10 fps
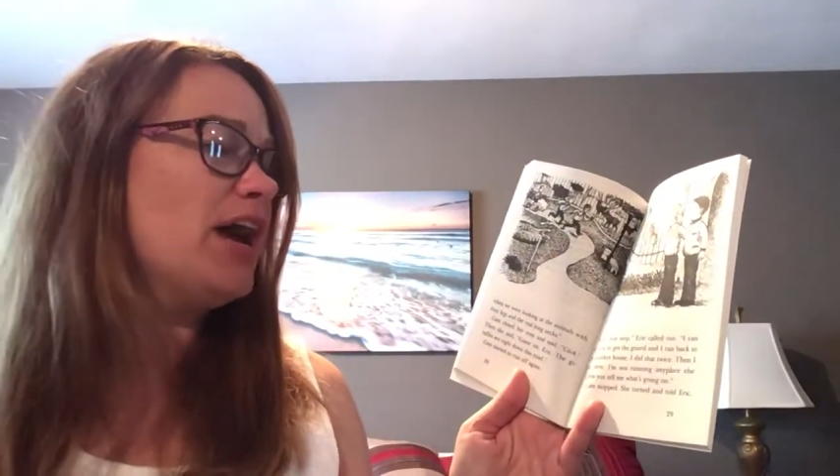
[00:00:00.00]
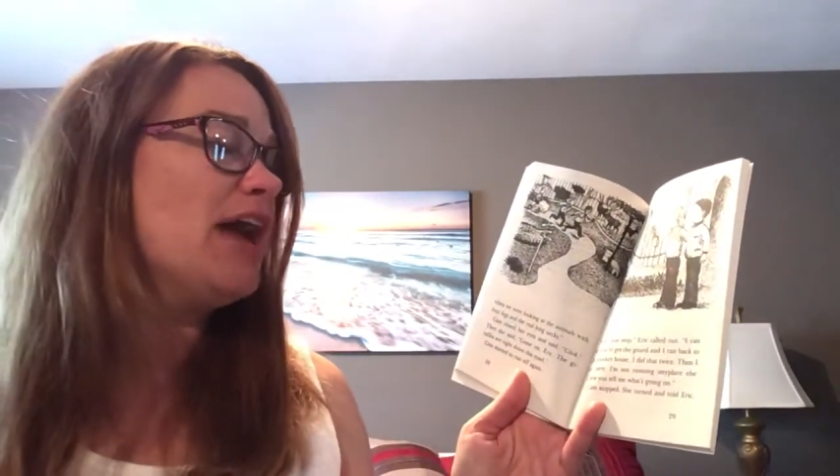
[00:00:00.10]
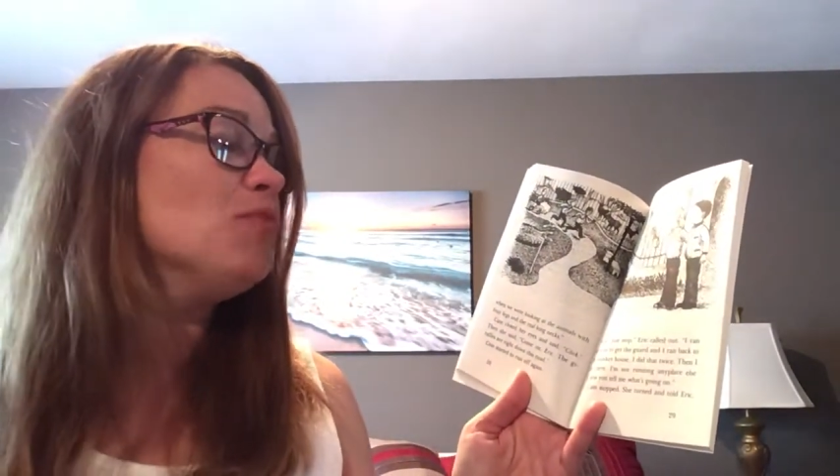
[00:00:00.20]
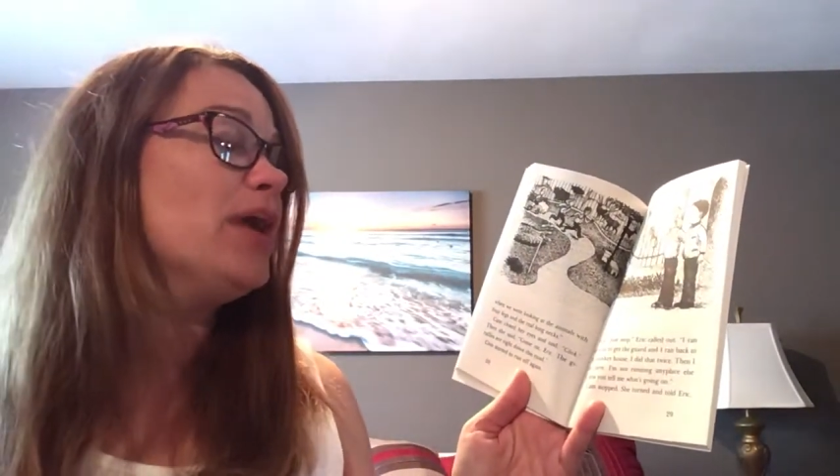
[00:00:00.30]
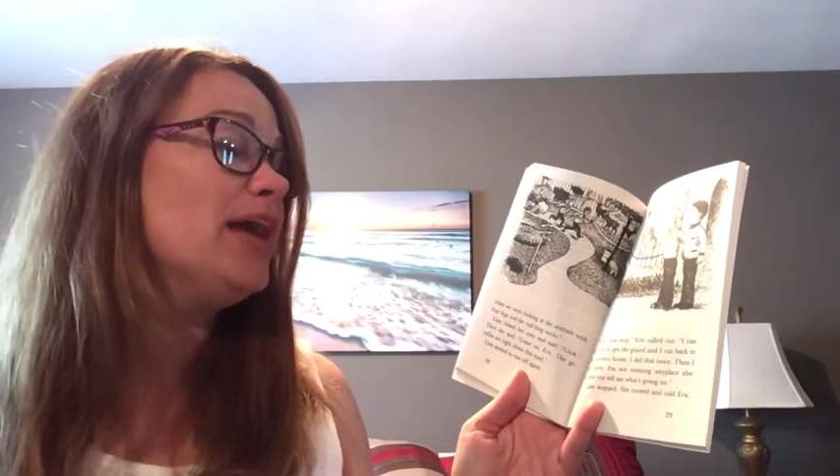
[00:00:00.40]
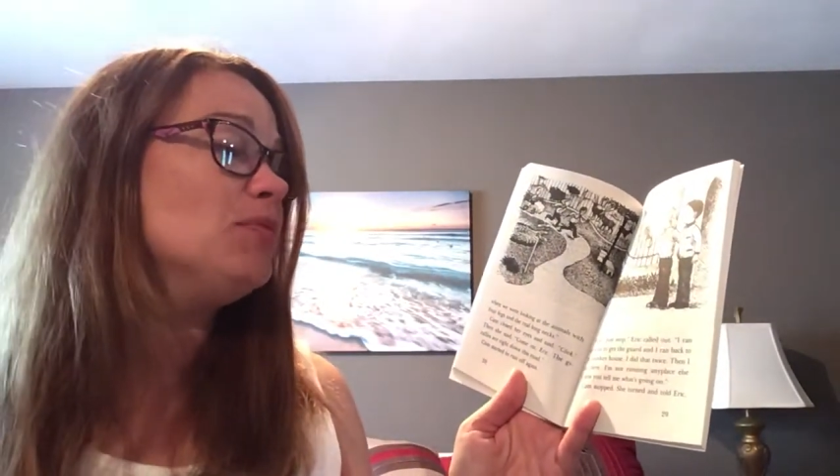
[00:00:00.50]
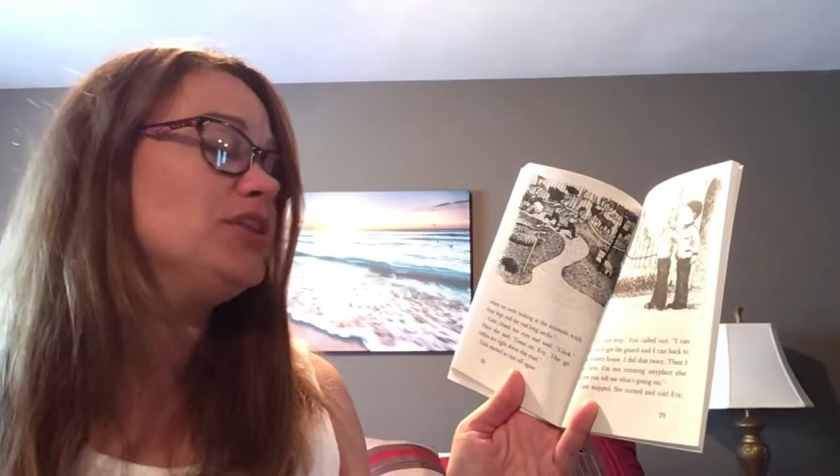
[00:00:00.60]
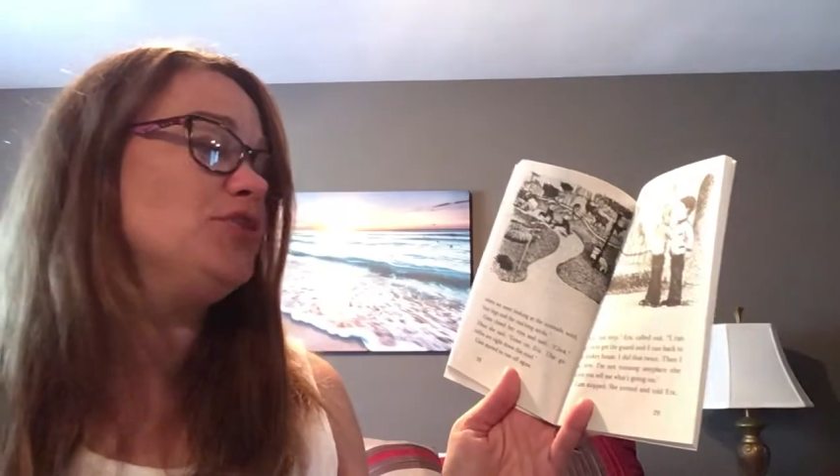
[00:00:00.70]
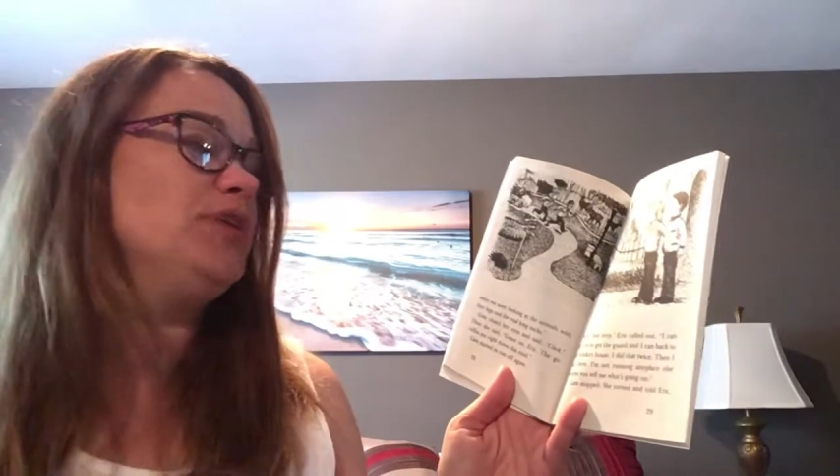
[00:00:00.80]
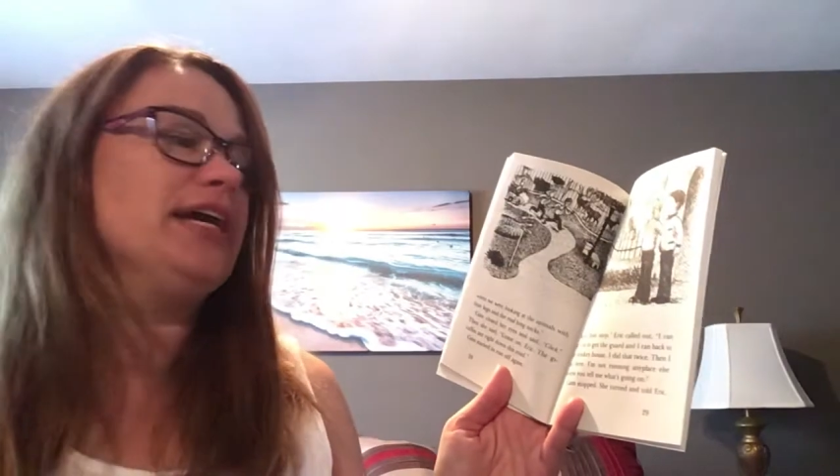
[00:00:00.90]
I ran
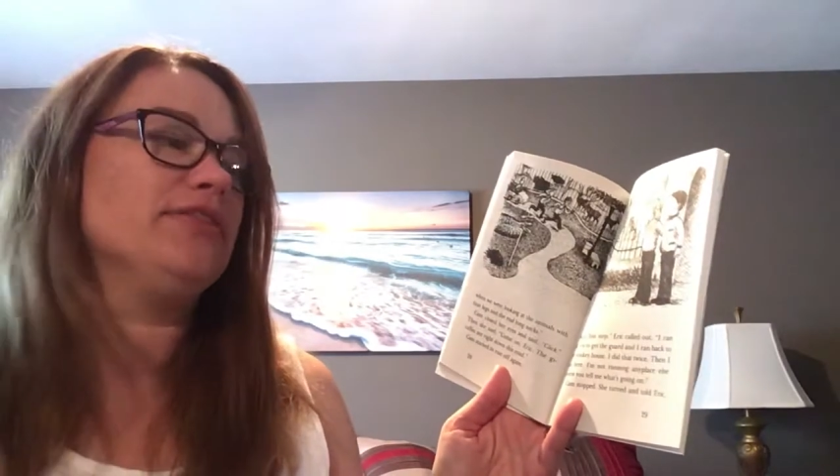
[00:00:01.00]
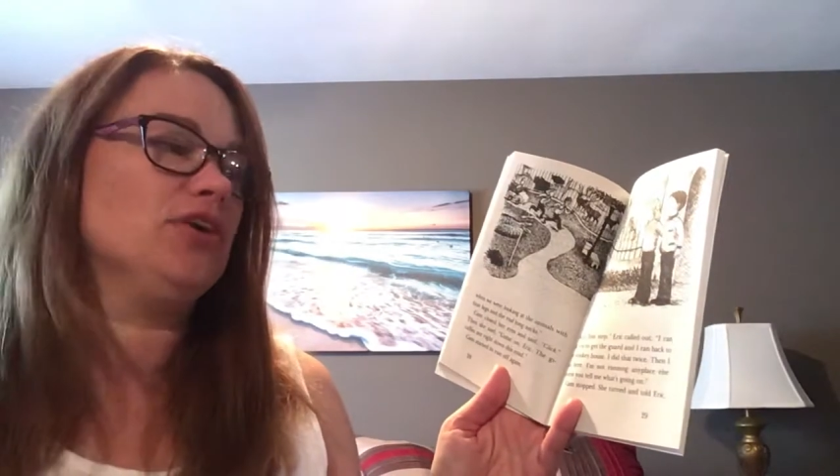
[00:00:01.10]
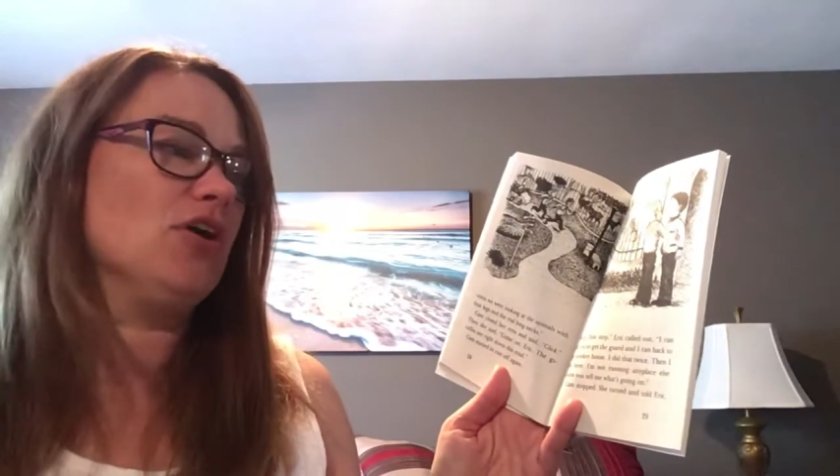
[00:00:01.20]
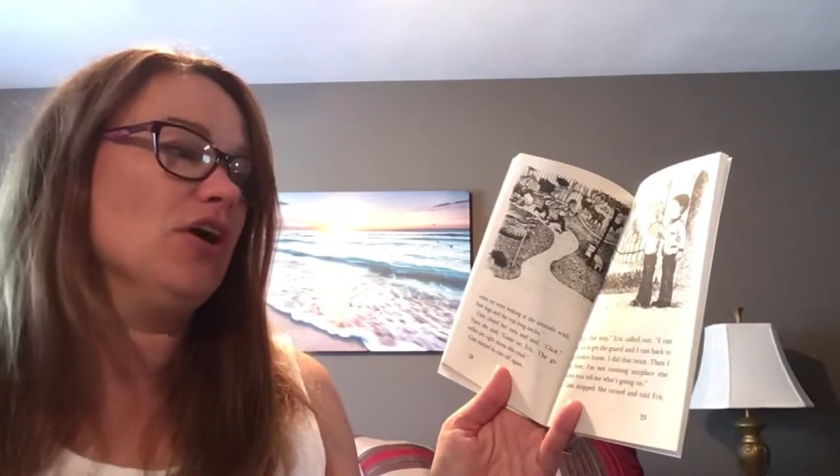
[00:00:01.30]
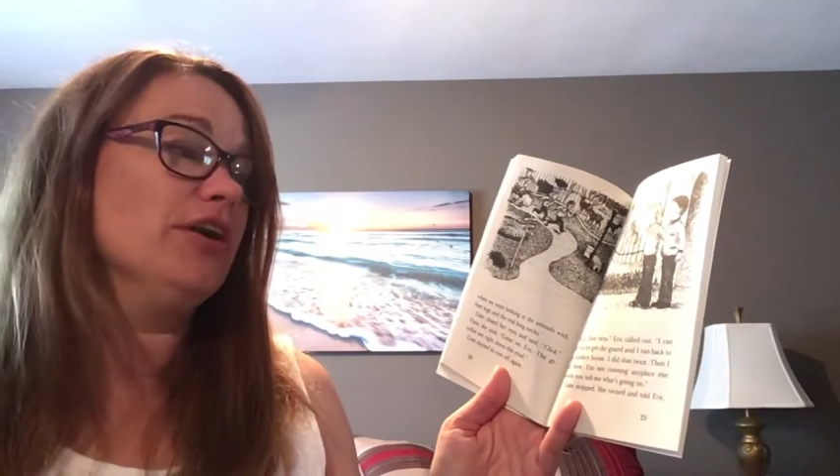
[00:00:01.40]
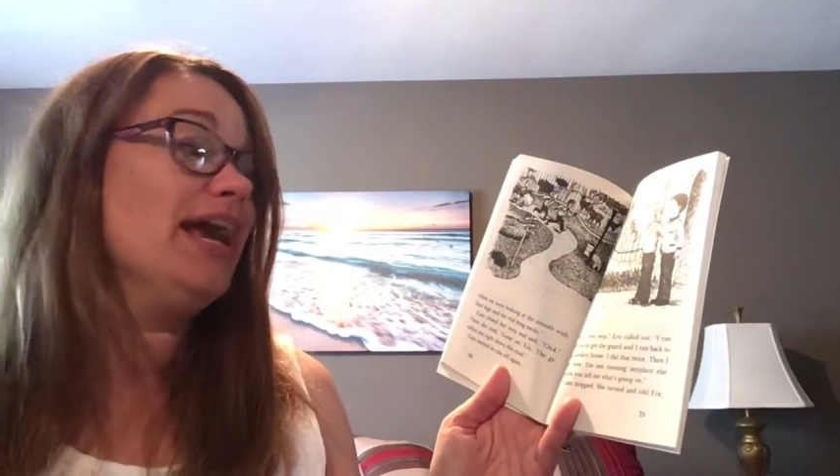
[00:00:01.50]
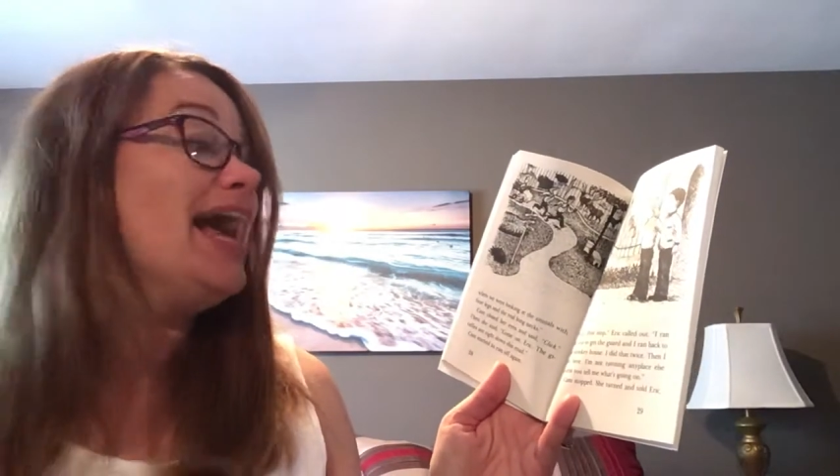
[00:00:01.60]
with you to get the guard,